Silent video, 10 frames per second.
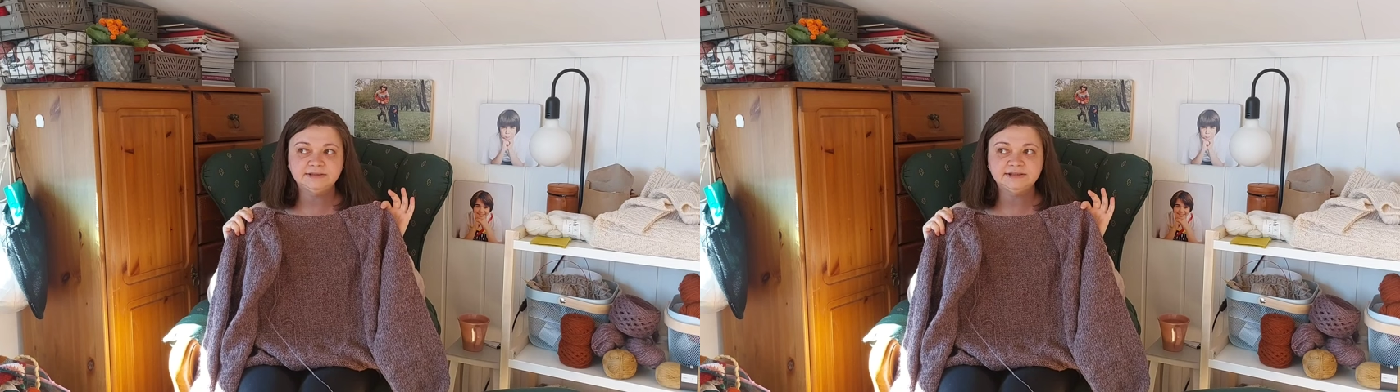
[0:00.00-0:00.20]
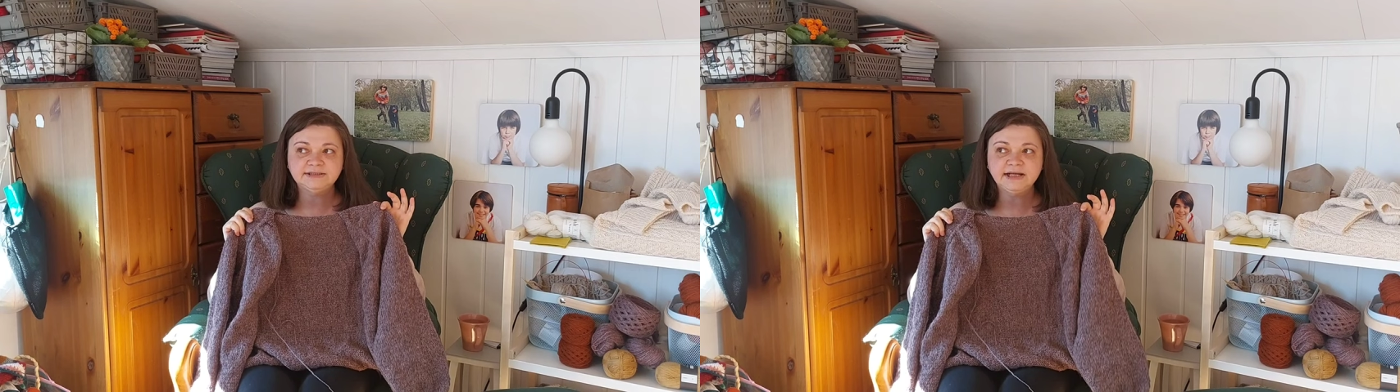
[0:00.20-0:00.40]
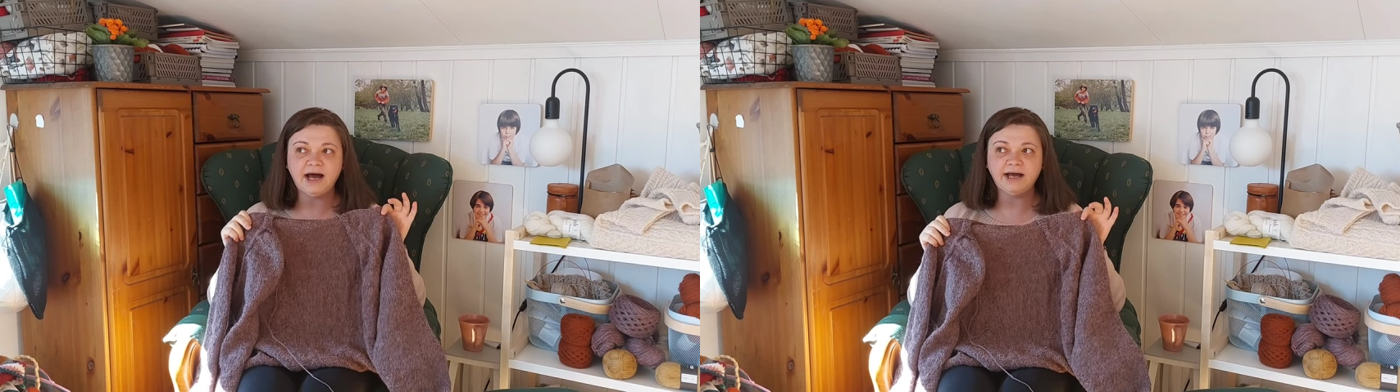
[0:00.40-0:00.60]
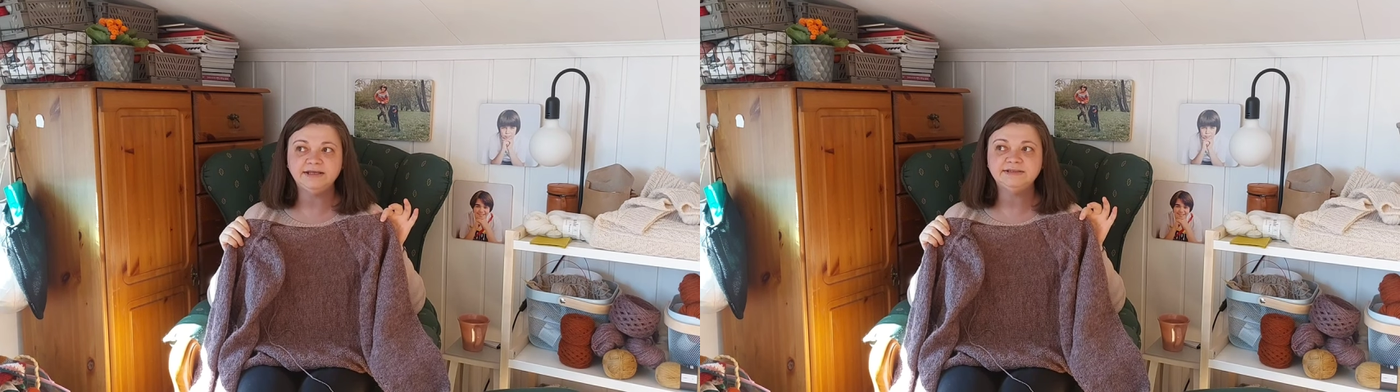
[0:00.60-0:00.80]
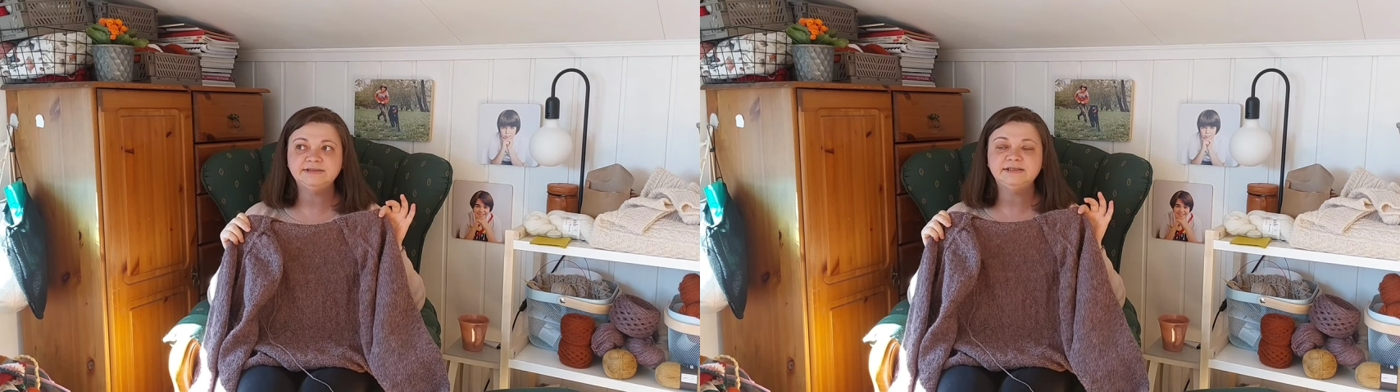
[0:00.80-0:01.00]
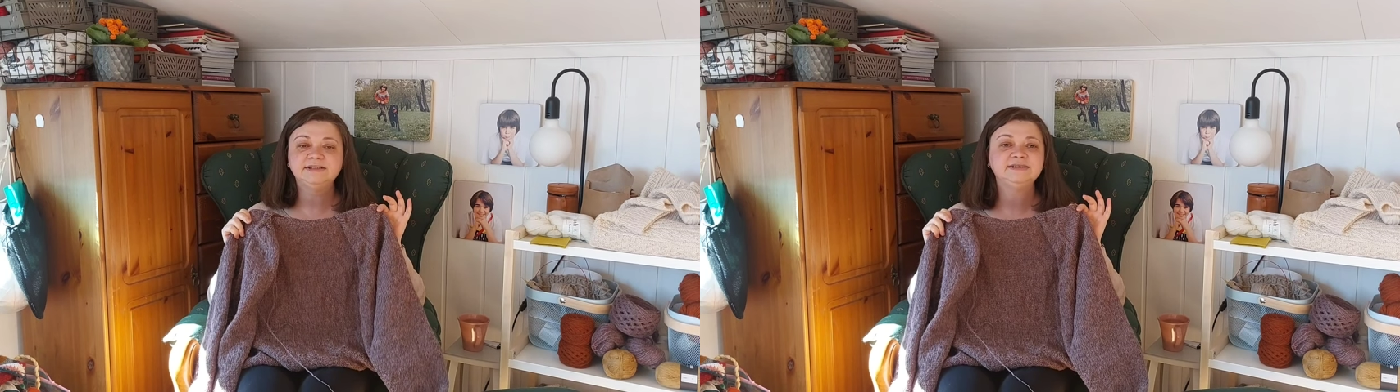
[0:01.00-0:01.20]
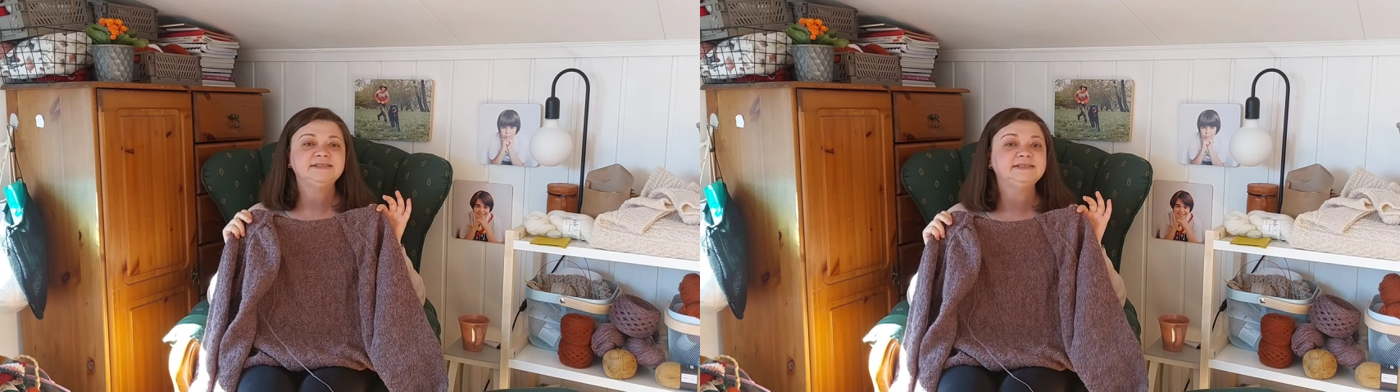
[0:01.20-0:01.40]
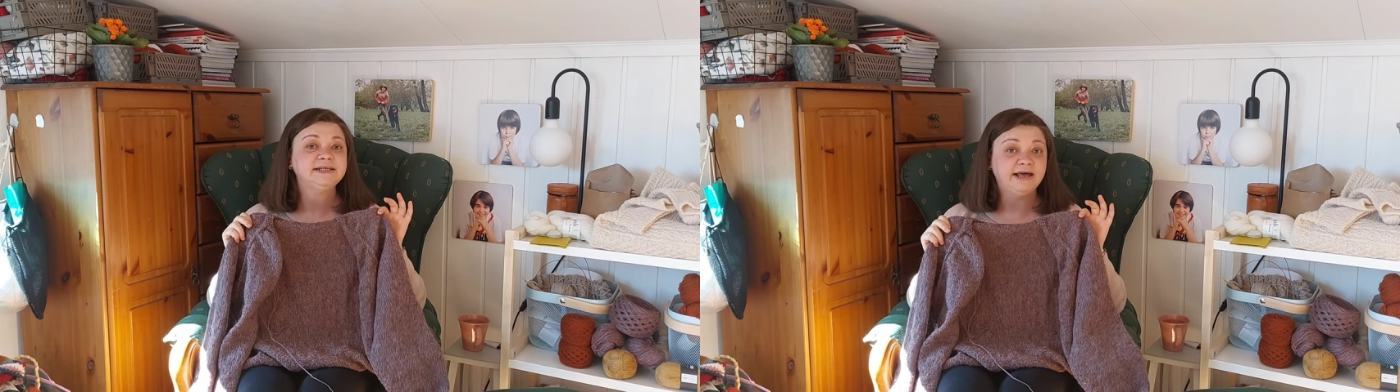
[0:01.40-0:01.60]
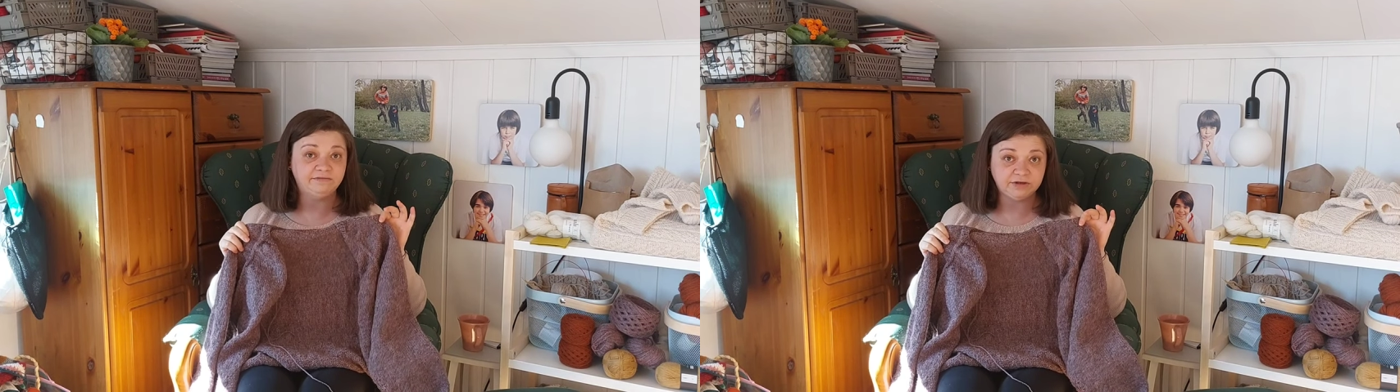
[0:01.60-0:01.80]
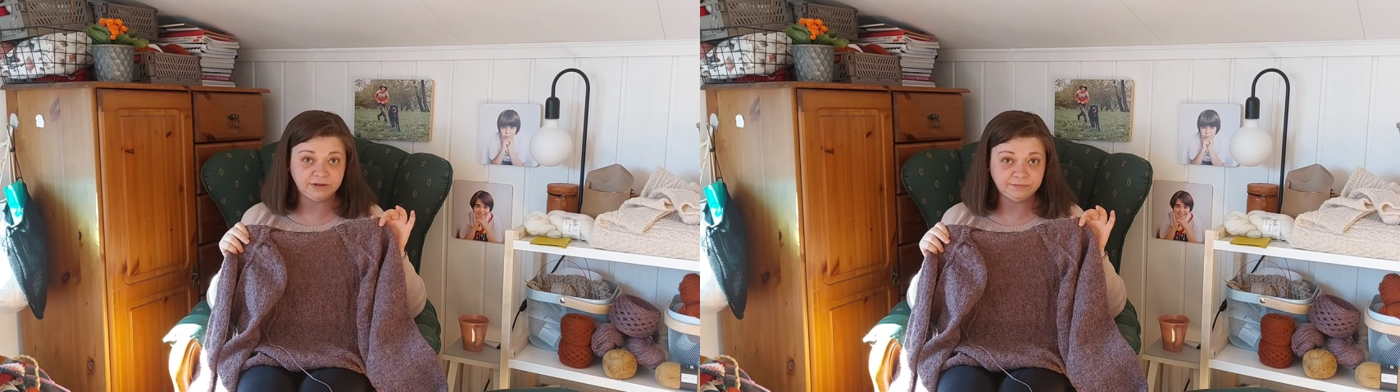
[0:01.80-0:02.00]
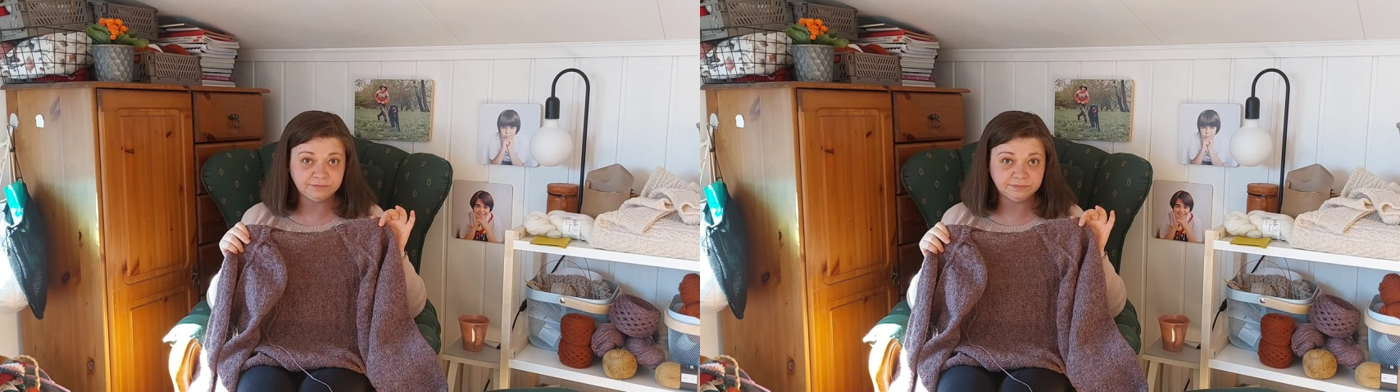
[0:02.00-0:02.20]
size 7.